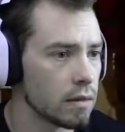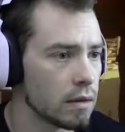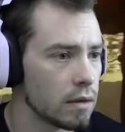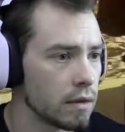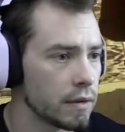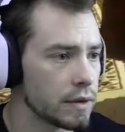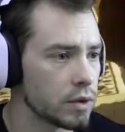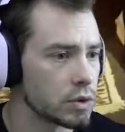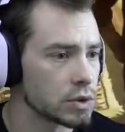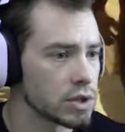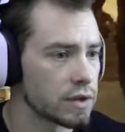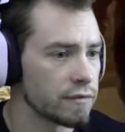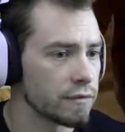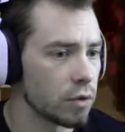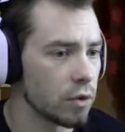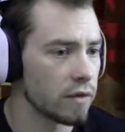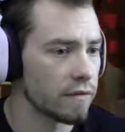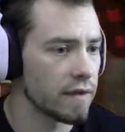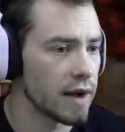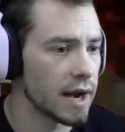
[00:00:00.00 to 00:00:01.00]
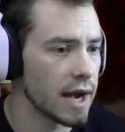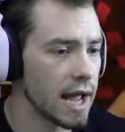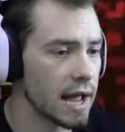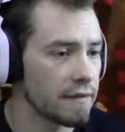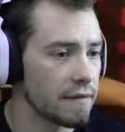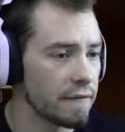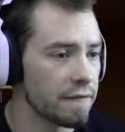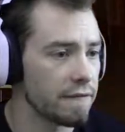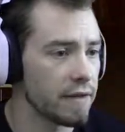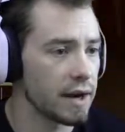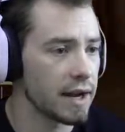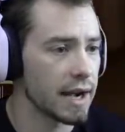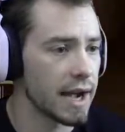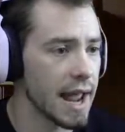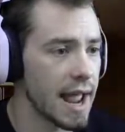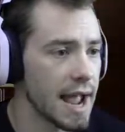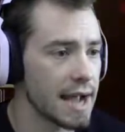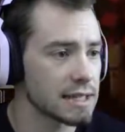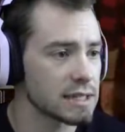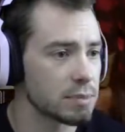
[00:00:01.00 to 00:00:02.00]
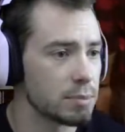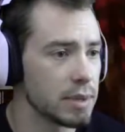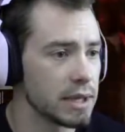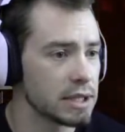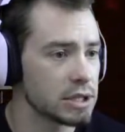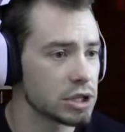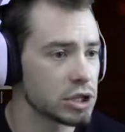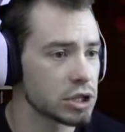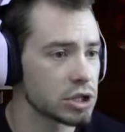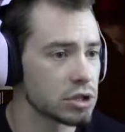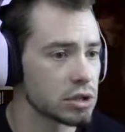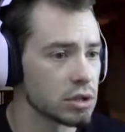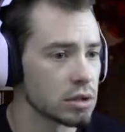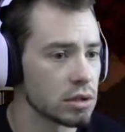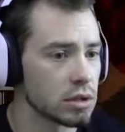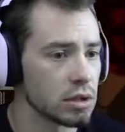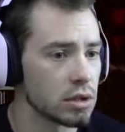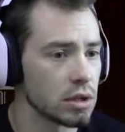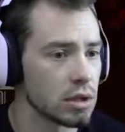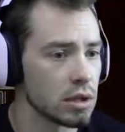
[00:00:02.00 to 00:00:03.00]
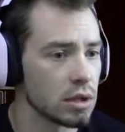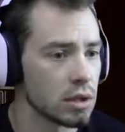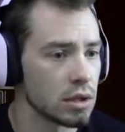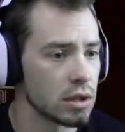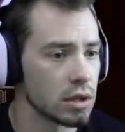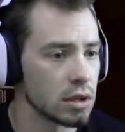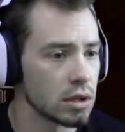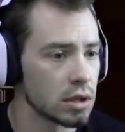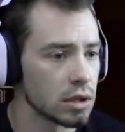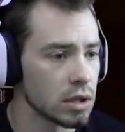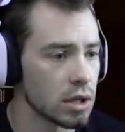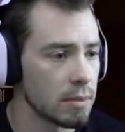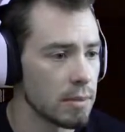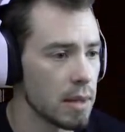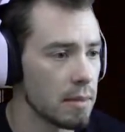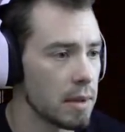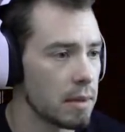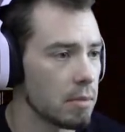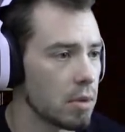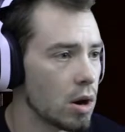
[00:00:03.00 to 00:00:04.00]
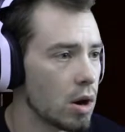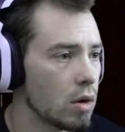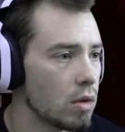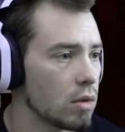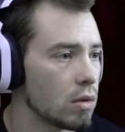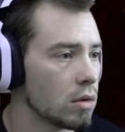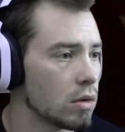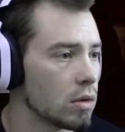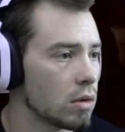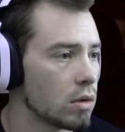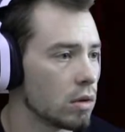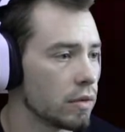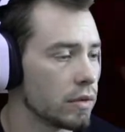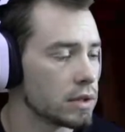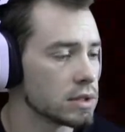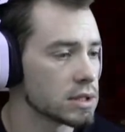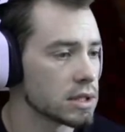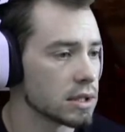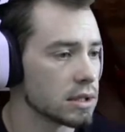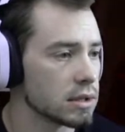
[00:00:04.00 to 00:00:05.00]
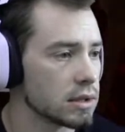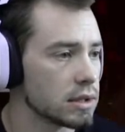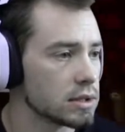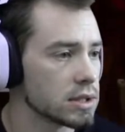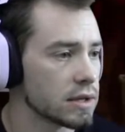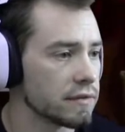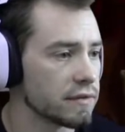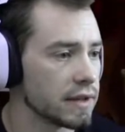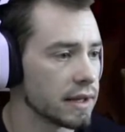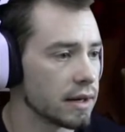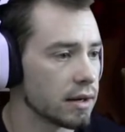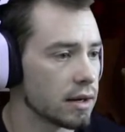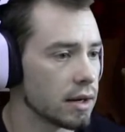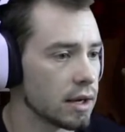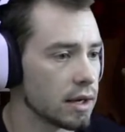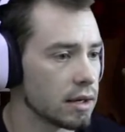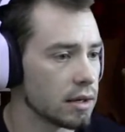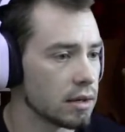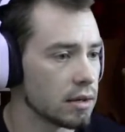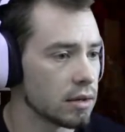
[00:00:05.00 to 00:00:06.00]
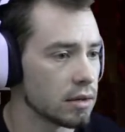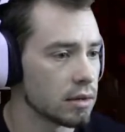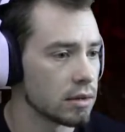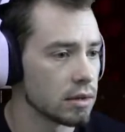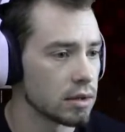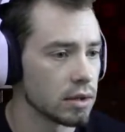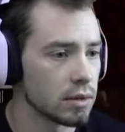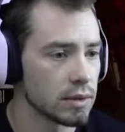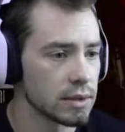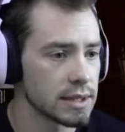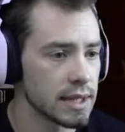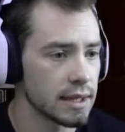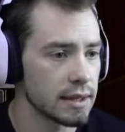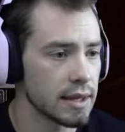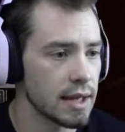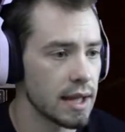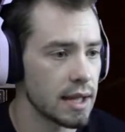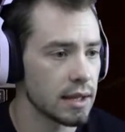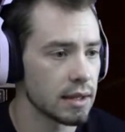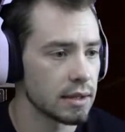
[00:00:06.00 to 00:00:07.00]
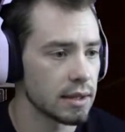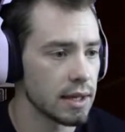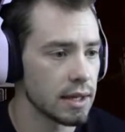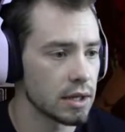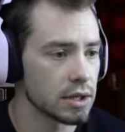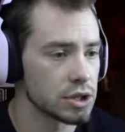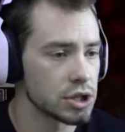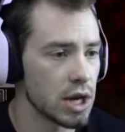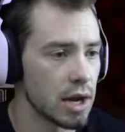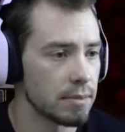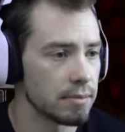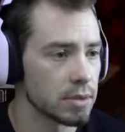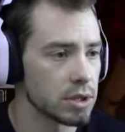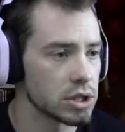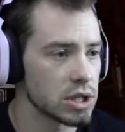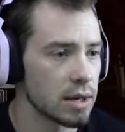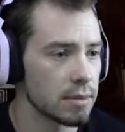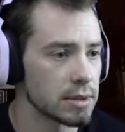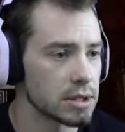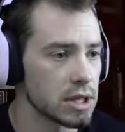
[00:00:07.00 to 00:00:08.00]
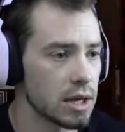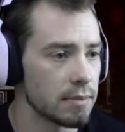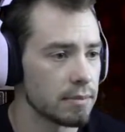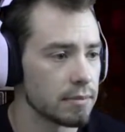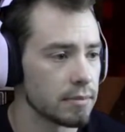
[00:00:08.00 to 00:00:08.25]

All the doors are fortified. I have a fucking axe, bitch. Come at me, bro. There's a flare gun. You want to take that? Yeah, good job. Good job. Good job.